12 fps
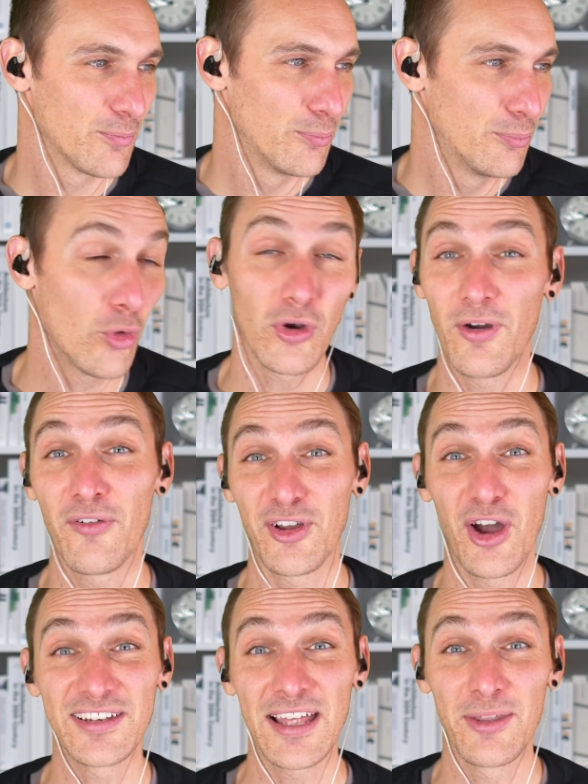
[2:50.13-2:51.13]
Bought it off a
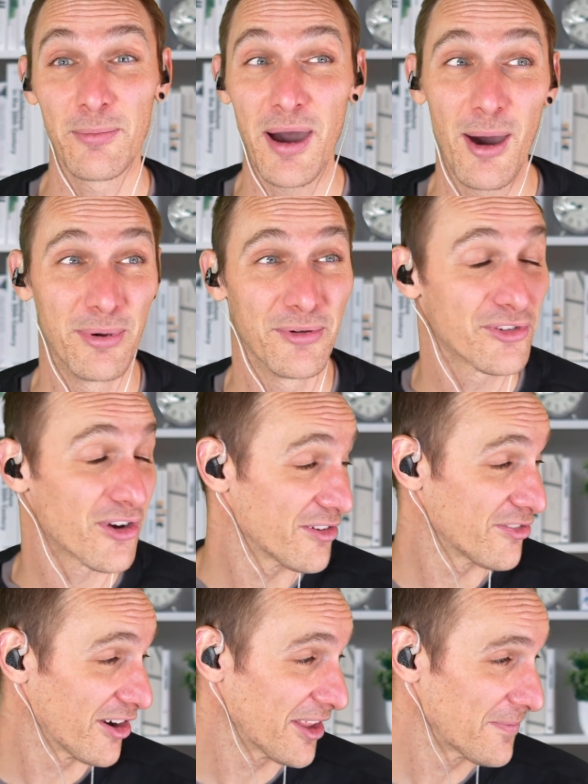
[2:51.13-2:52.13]
guy down the pub. It was very
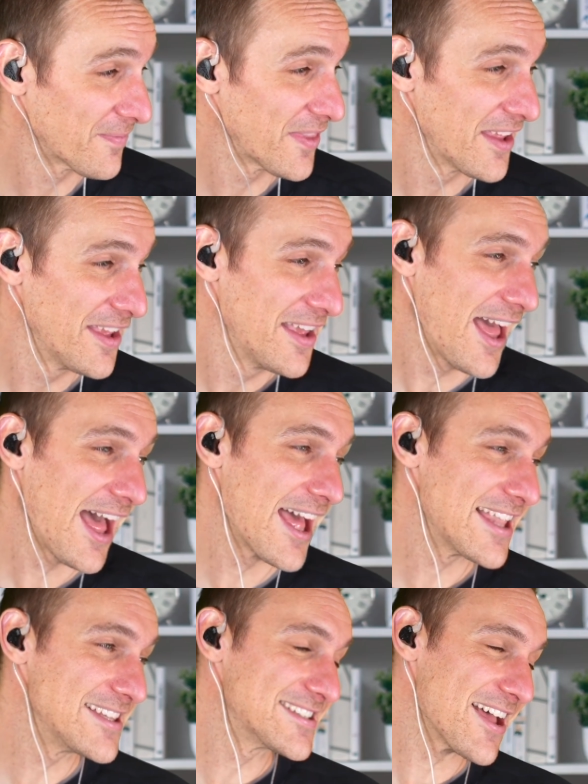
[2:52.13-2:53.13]
funny.
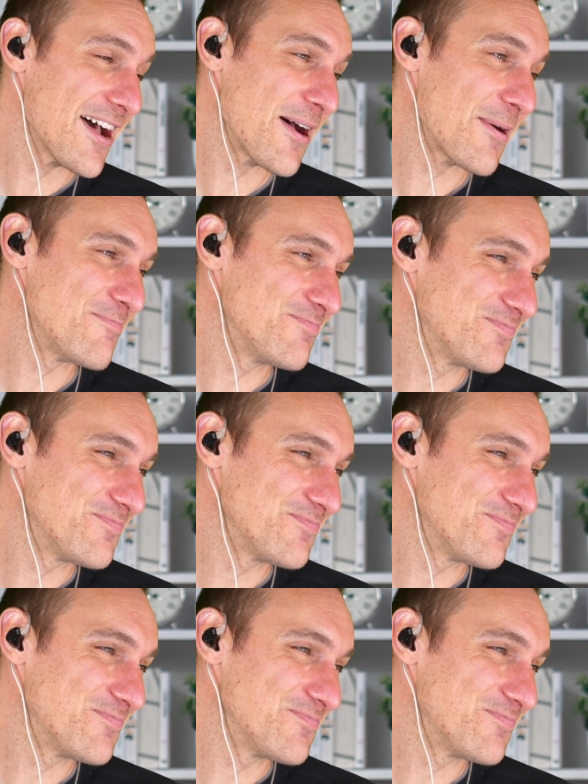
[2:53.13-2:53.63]
Uh, and uh, you um, got